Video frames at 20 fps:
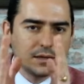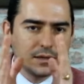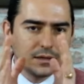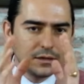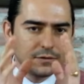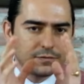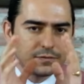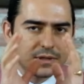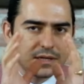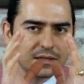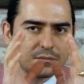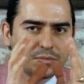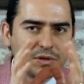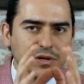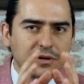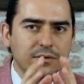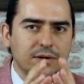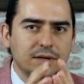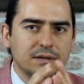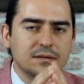If that
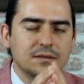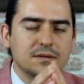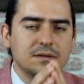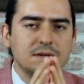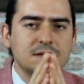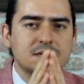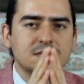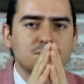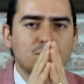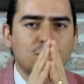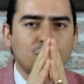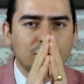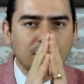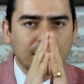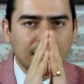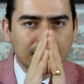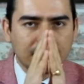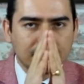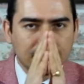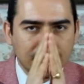period is more
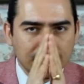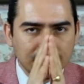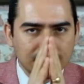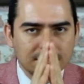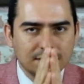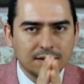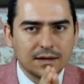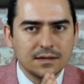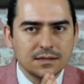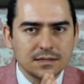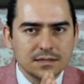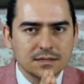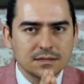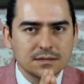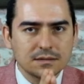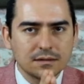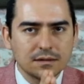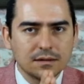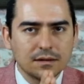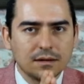than 90
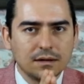days,